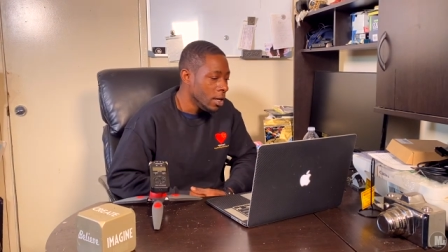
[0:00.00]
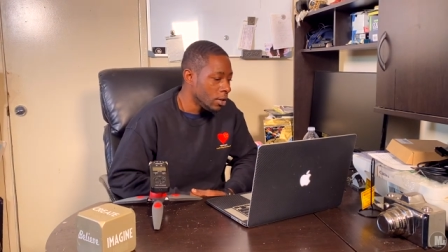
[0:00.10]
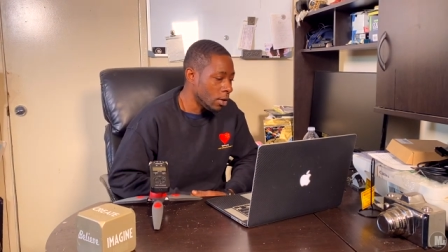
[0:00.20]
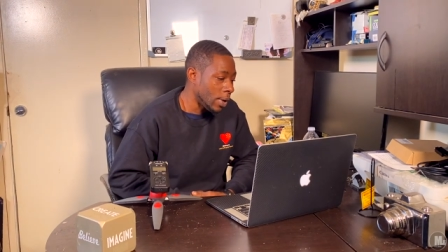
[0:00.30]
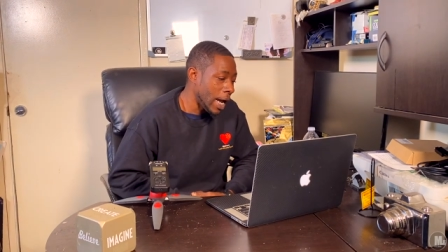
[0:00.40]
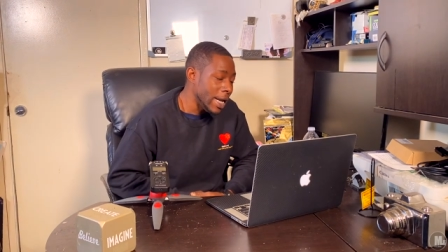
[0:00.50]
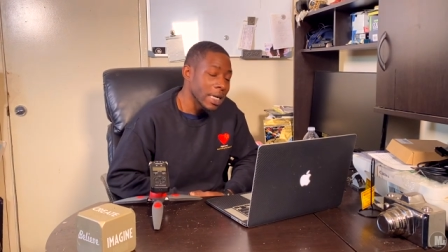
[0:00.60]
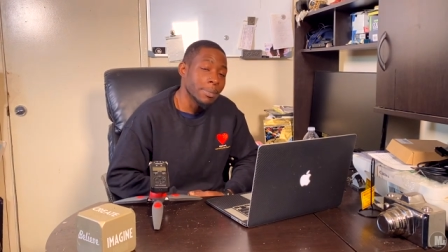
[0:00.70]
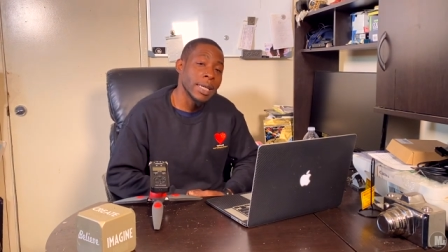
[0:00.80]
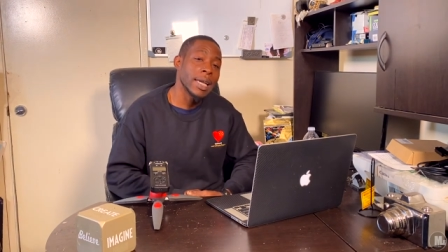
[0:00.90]
So what I end
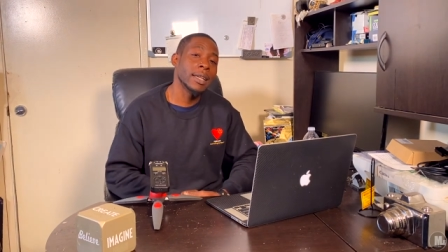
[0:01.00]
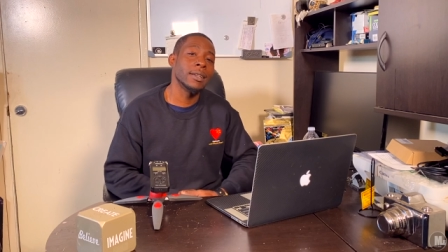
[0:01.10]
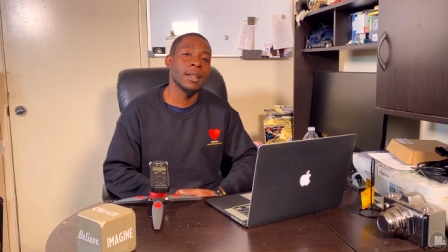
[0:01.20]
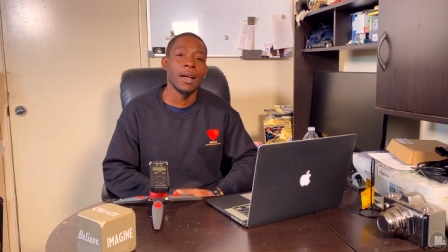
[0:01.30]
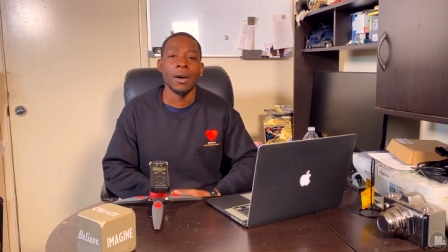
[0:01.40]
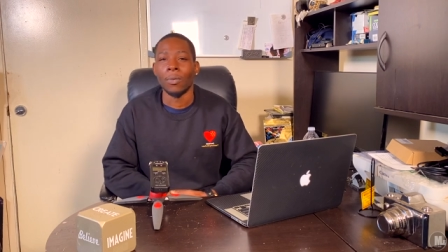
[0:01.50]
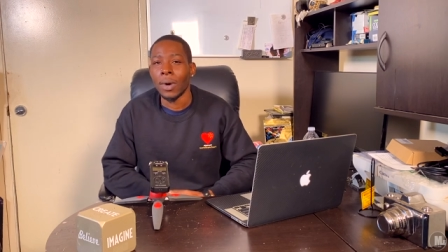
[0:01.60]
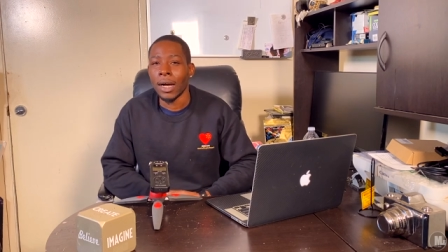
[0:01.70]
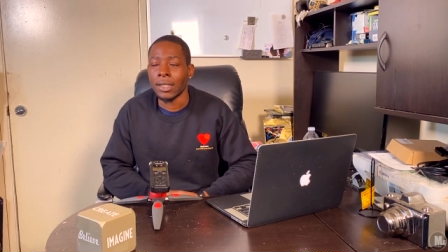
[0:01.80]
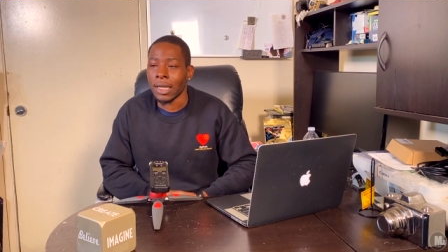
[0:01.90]
up getting
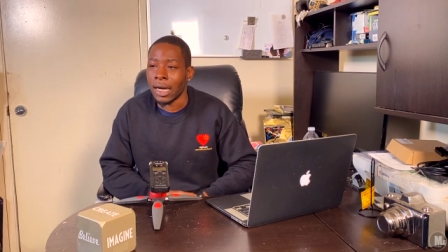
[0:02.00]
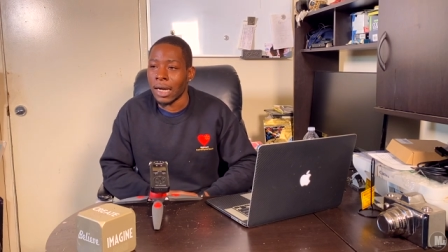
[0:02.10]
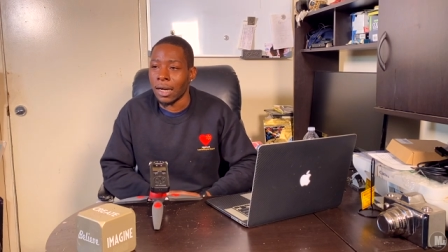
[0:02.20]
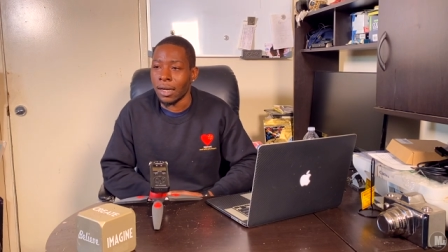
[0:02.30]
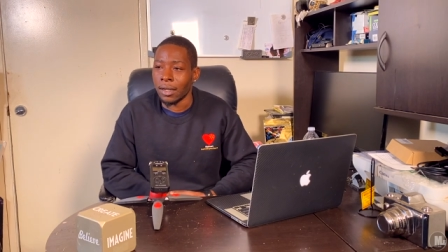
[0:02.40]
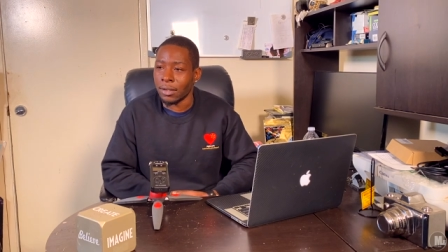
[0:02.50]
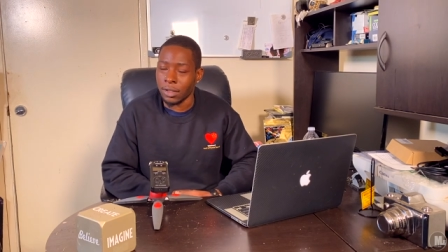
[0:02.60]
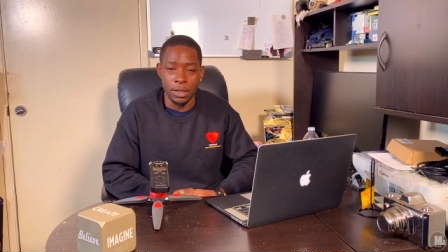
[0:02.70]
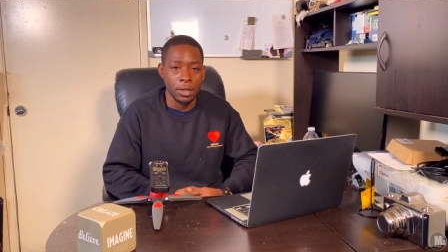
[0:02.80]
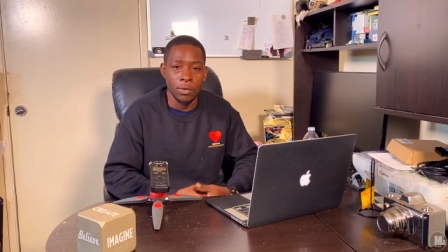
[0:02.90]
was
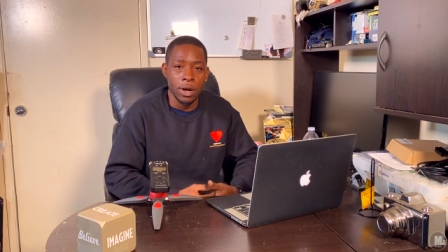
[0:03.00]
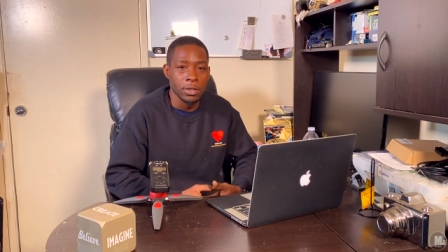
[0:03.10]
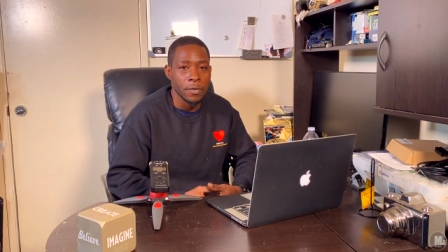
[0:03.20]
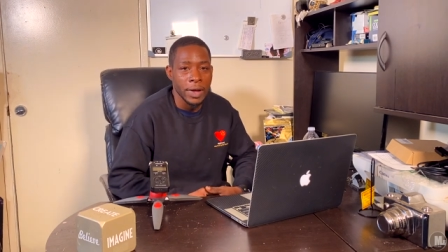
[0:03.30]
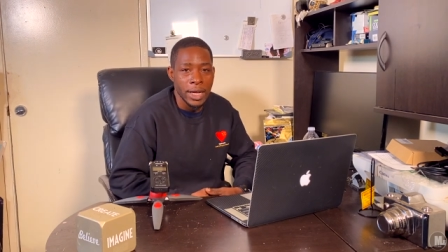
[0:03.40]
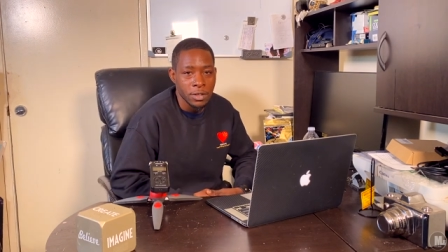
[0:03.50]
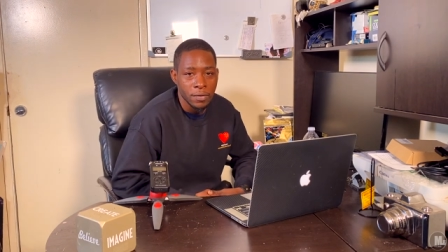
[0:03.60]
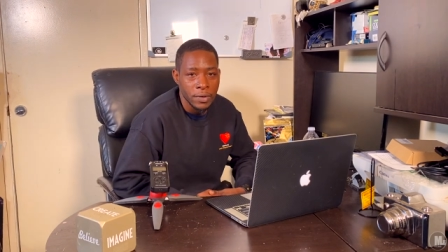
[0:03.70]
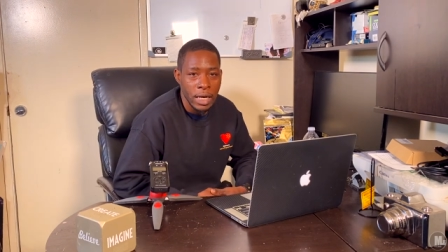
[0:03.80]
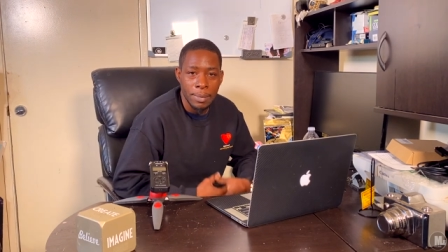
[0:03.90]
still a crossover
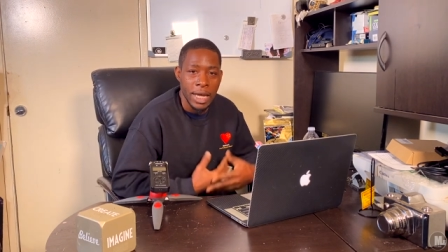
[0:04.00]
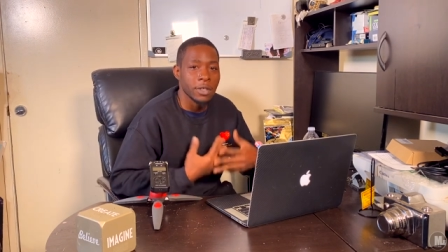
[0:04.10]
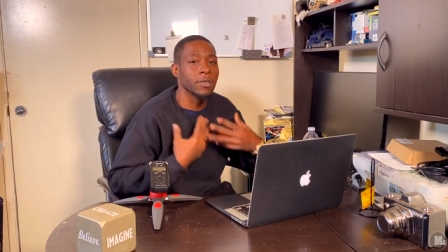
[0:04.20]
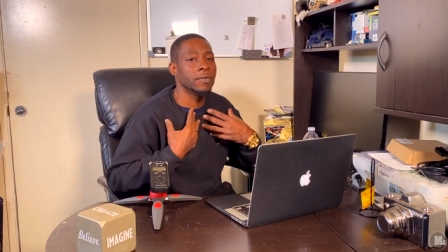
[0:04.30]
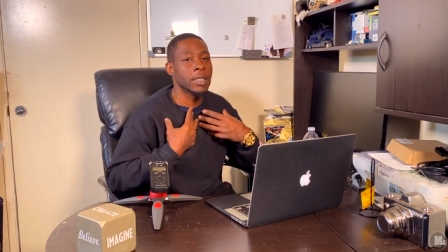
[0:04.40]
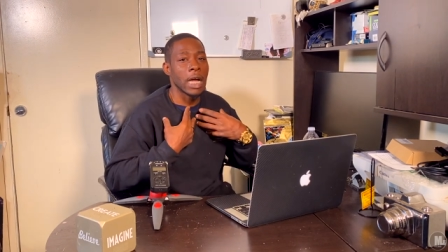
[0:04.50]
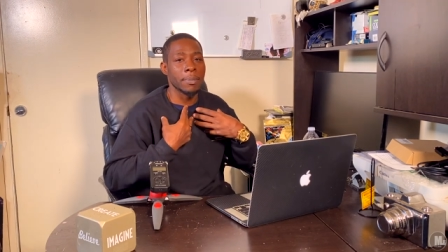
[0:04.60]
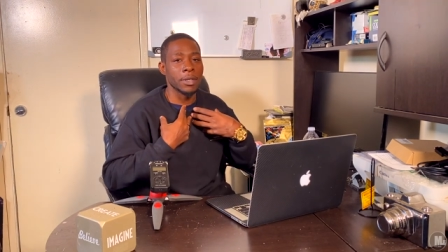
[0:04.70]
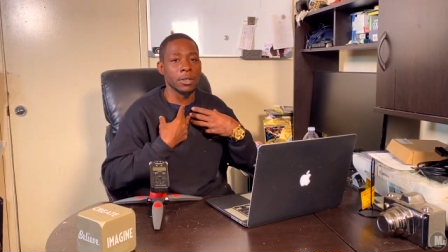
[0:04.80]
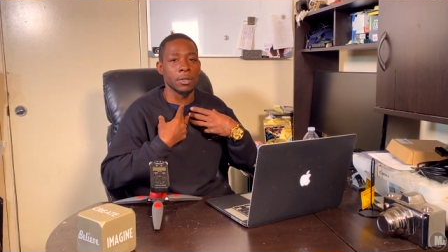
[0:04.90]
SUV. I'm an SUV type
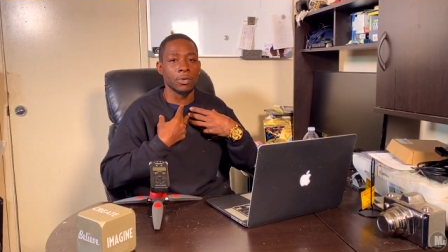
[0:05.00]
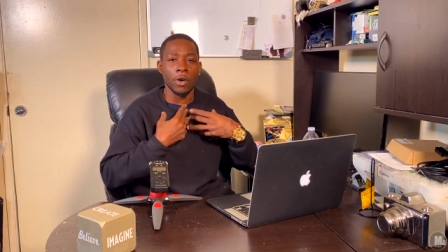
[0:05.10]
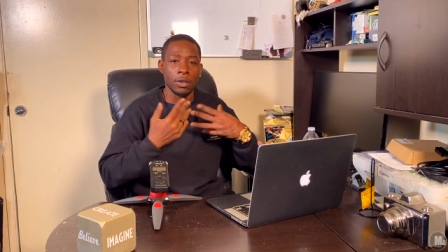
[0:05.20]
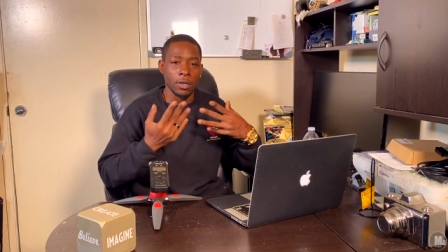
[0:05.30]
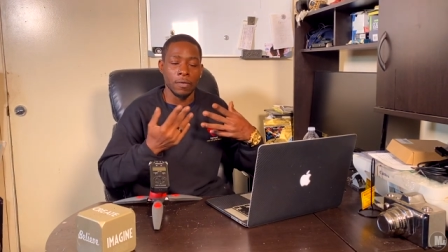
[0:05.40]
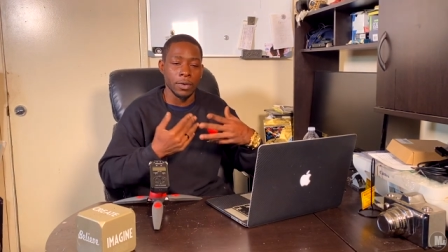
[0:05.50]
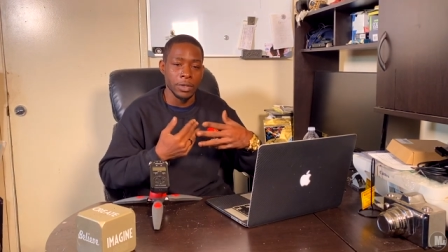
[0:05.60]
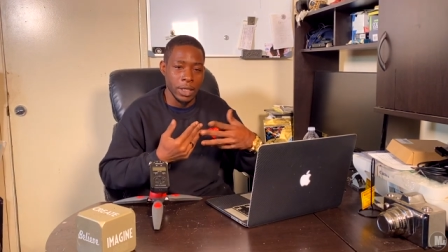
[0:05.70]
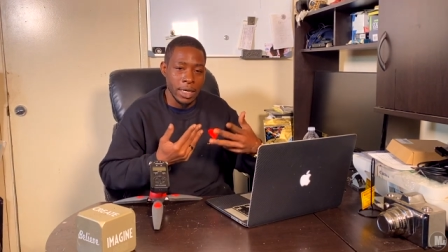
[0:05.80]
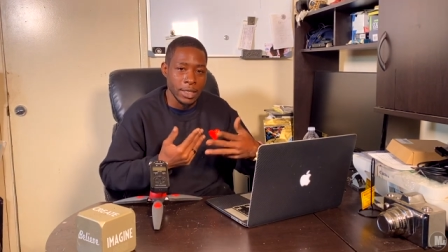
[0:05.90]
of dude, crossover,
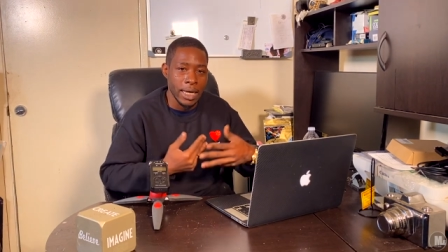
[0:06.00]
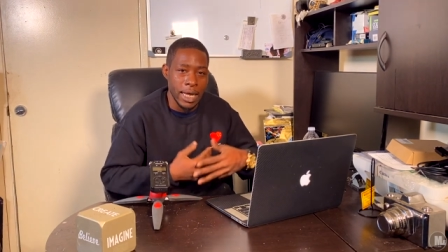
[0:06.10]
should I say,